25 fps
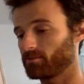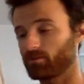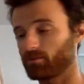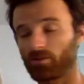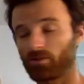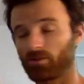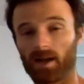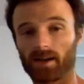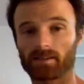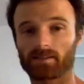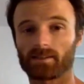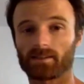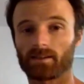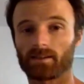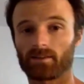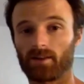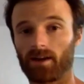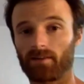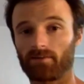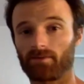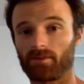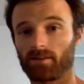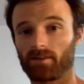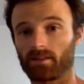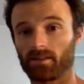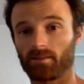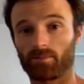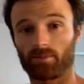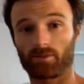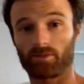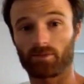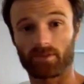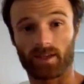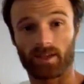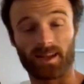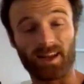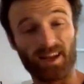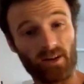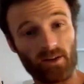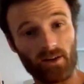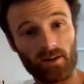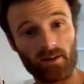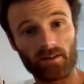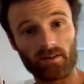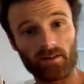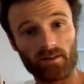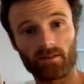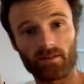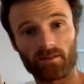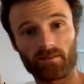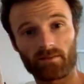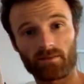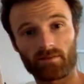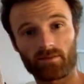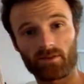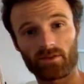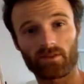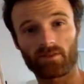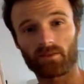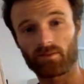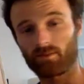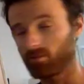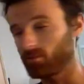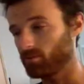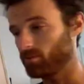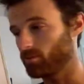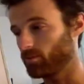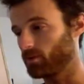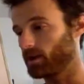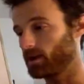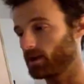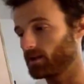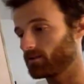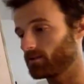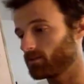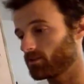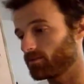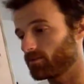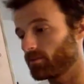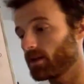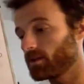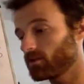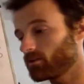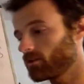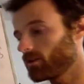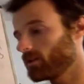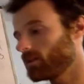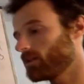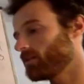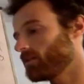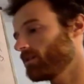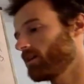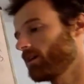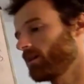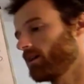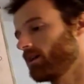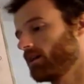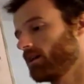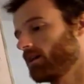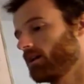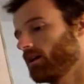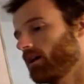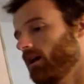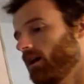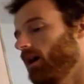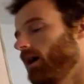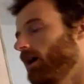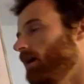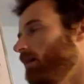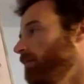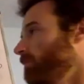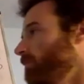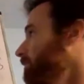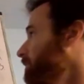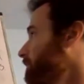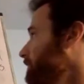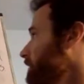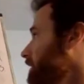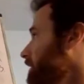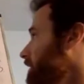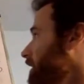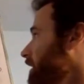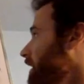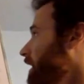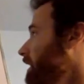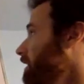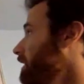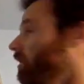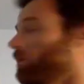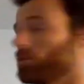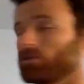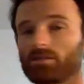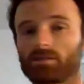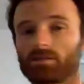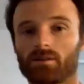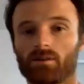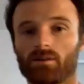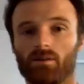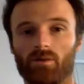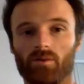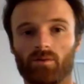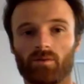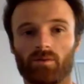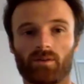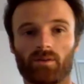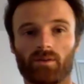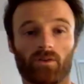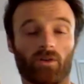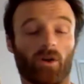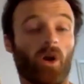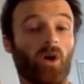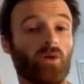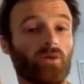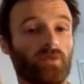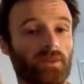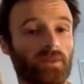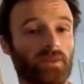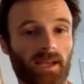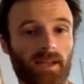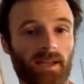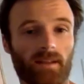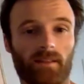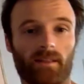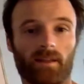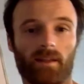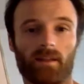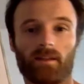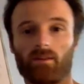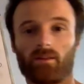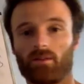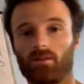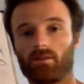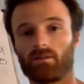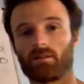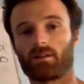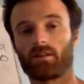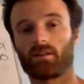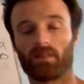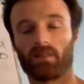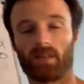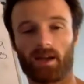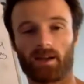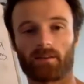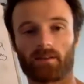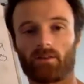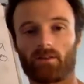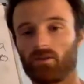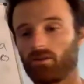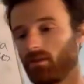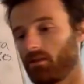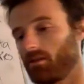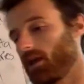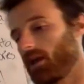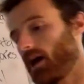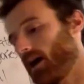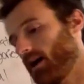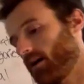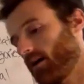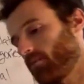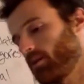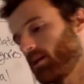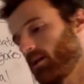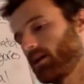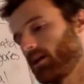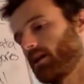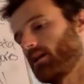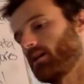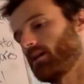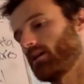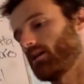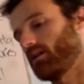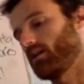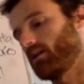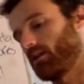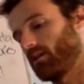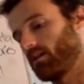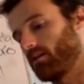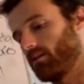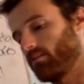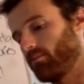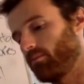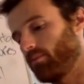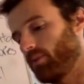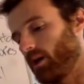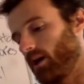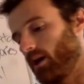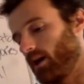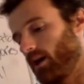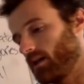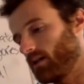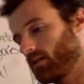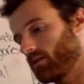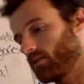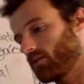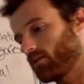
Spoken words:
practicing graphing the percent error, just what I just mentioned, and also your own data that you'll collect during the lab. But